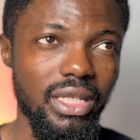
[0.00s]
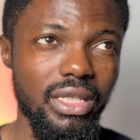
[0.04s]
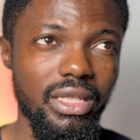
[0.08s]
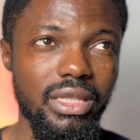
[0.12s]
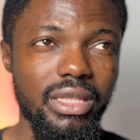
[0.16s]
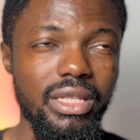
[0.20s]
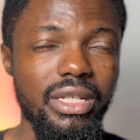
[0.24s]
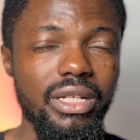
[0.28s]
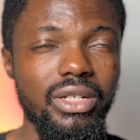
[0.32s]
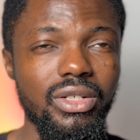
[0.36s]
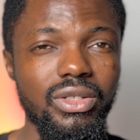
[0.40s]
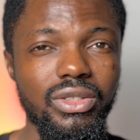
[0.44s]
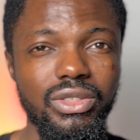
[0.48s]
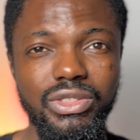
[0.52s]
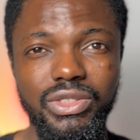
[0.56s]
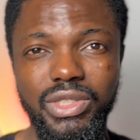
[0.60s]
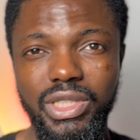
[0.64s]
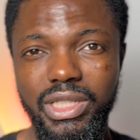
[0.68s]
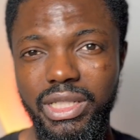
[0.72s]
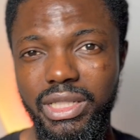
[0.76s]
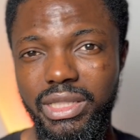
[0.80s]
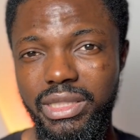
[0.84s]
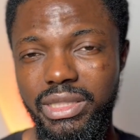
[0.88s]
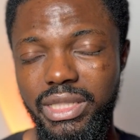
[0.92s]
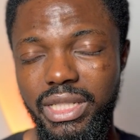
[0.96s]

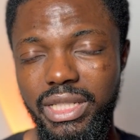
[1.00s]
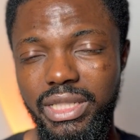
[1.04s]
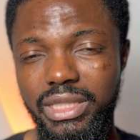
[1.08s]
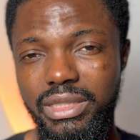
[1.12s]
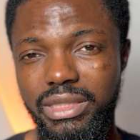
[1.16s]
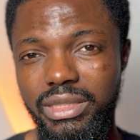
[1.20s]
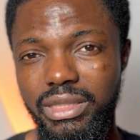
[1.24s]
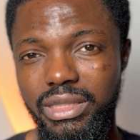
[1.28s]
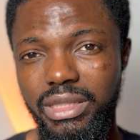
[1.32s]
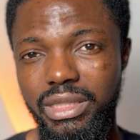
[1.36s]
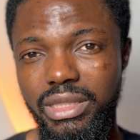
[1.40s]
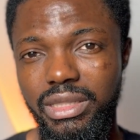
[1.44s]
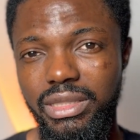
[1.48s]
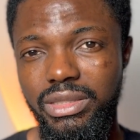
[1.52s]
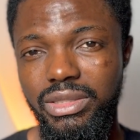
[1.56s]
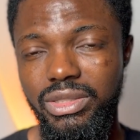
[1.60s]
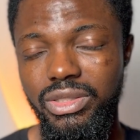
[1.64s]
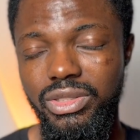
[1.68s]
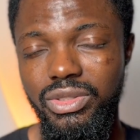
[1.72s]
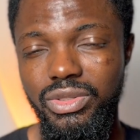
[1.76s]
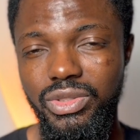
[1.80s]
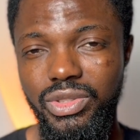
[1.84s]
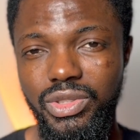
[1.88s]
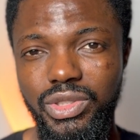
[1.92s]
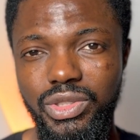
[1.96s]
338
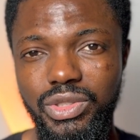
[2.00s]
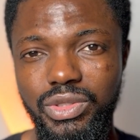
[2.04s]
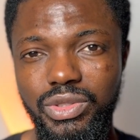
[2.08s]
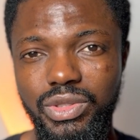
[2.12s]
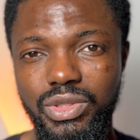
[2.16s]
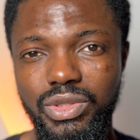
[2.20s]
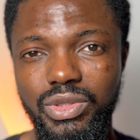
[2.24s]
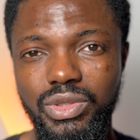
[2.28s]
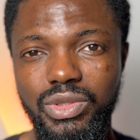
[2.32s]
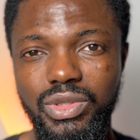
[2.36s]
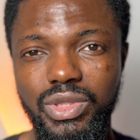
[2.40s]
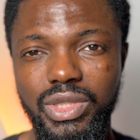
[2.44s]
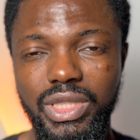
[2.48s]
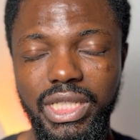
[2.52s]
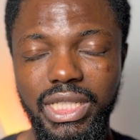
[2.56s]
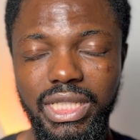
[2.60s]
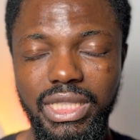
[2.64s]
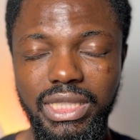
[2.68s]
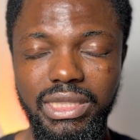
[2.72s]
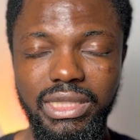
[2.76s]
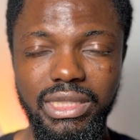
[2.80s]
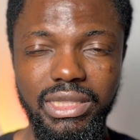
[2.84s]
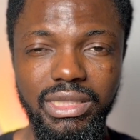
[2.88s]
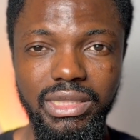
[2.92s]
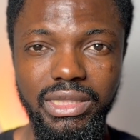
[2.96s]
euros
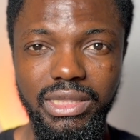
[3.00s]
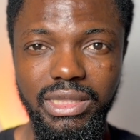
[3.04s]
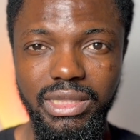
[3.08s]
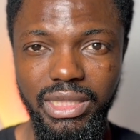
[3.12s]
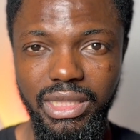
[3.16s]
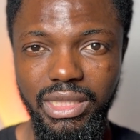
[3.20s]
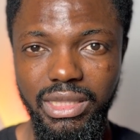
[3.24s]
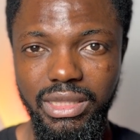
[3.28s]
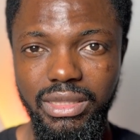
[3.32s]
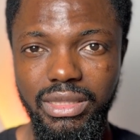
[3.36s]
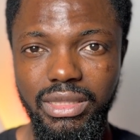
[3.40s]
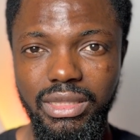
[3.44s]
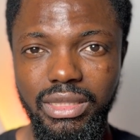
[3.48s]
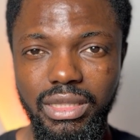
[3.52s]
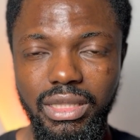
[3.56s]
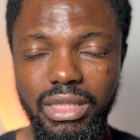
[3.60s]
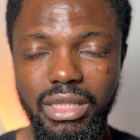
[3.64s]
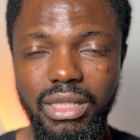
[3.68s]
18 cents